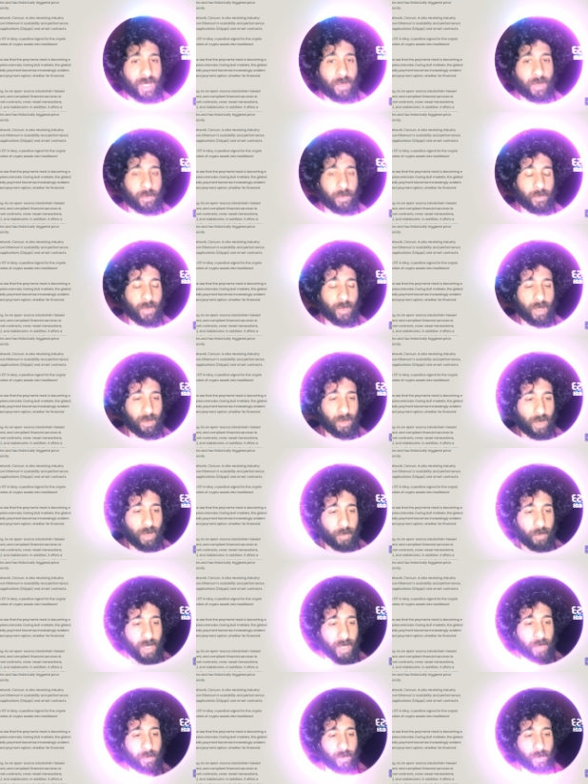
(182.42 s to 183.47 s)
to help a lot
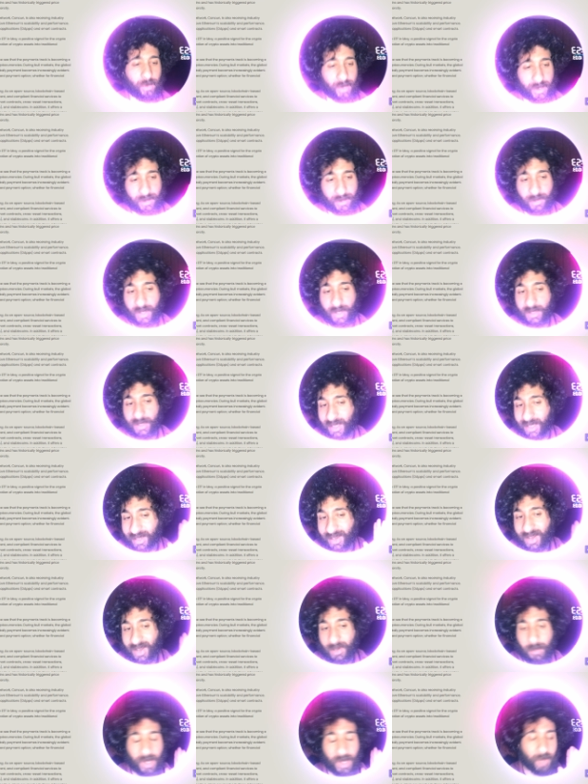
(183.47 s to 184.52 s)
of people. Let's face it, a
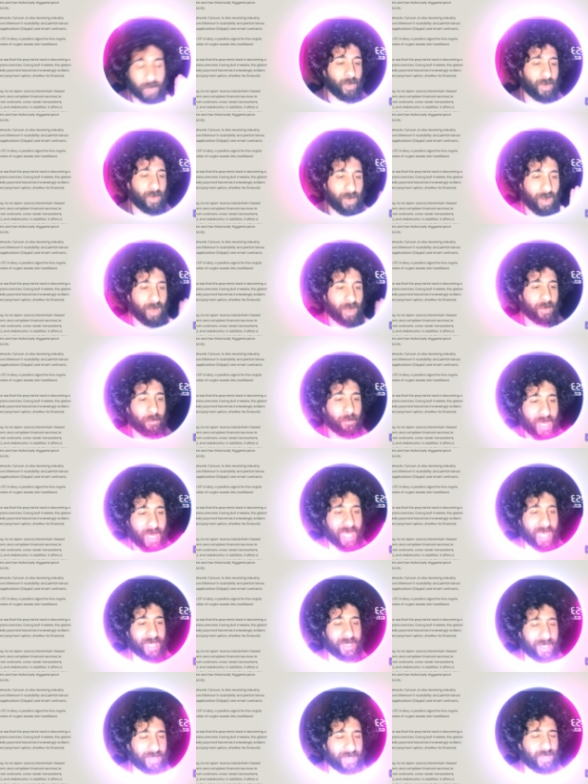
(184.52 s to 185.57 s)
lot of people are
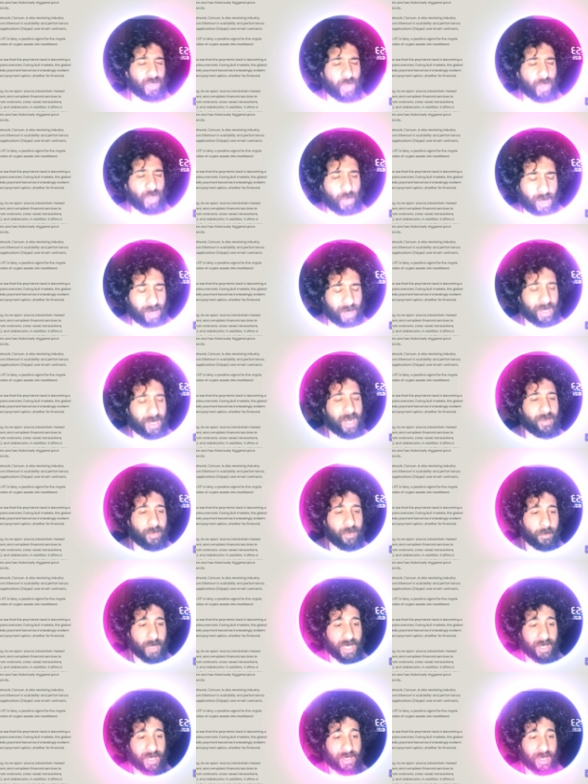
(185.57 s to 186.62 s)
unbanked, do not have a
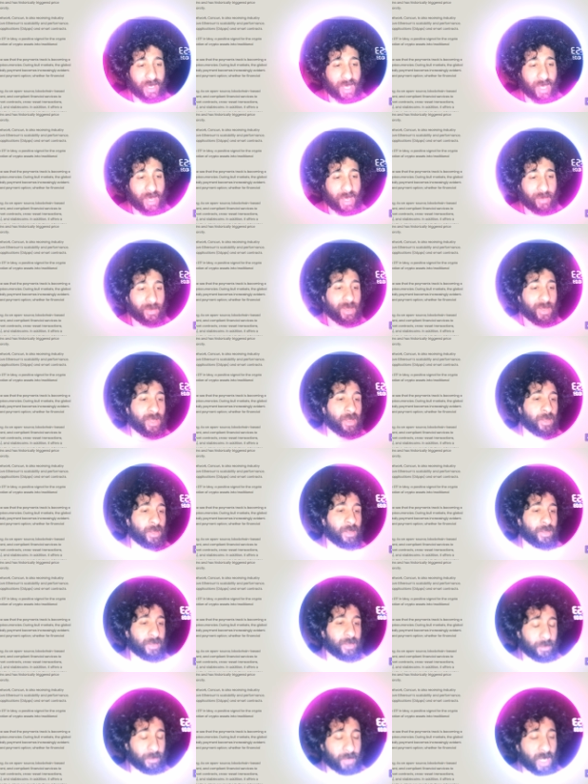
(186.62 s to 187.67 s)
bank account.
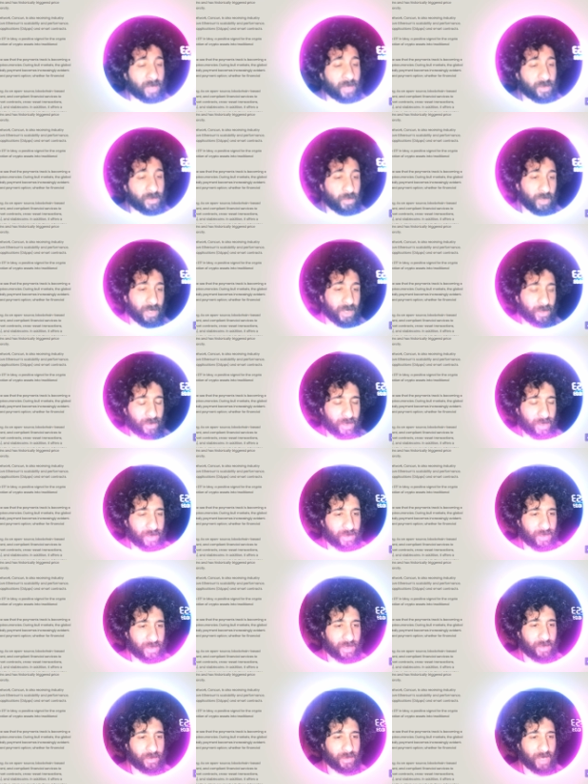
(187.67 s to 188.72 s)
Sometimes we don't
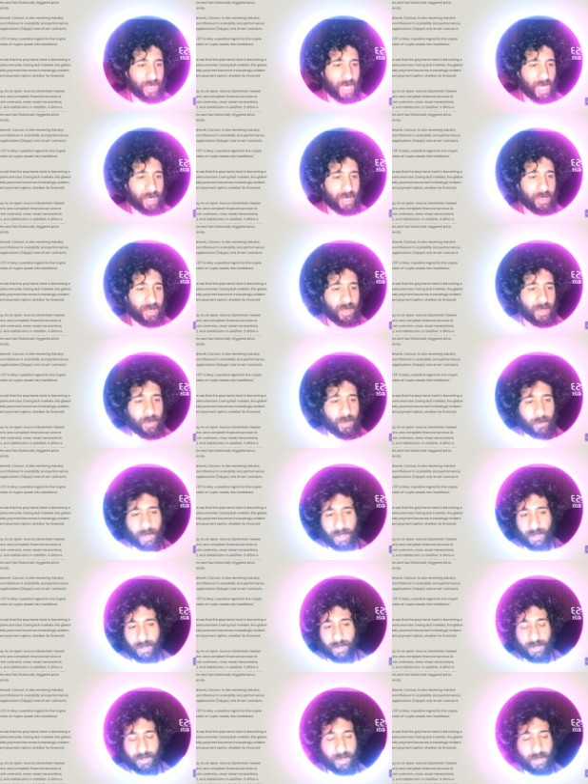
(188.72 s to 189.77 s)
consider that,
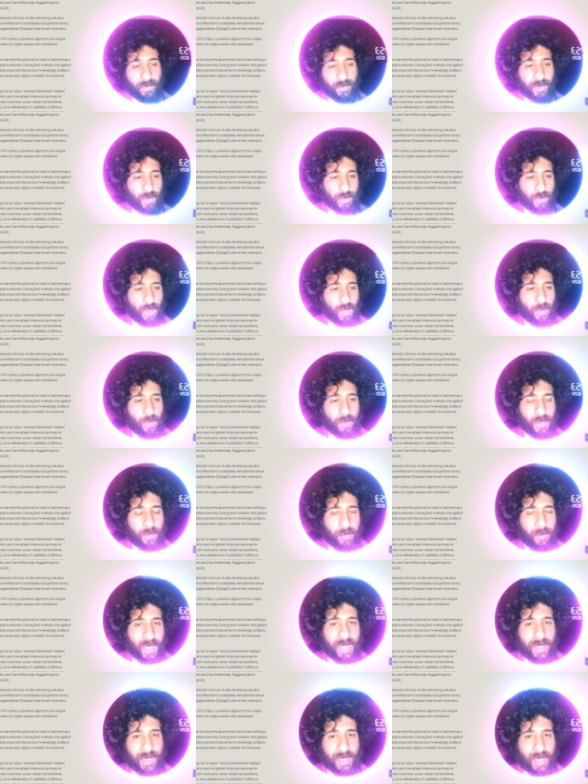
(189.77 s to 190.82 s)
but it's difficult to open a
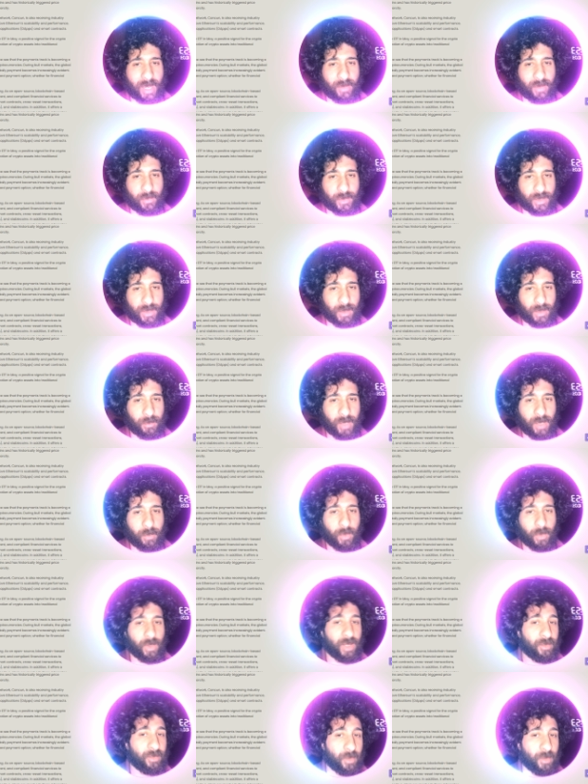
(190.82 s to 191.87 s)
bank account for some
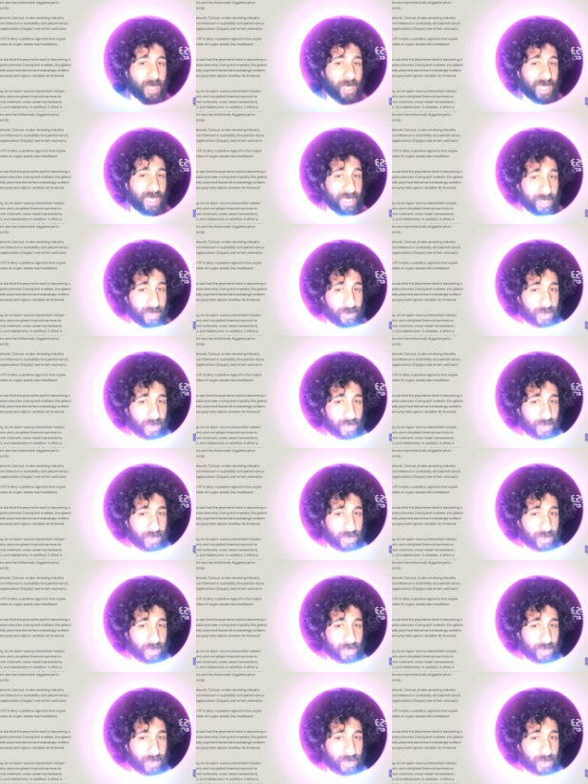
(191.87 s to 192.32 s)
people if a bank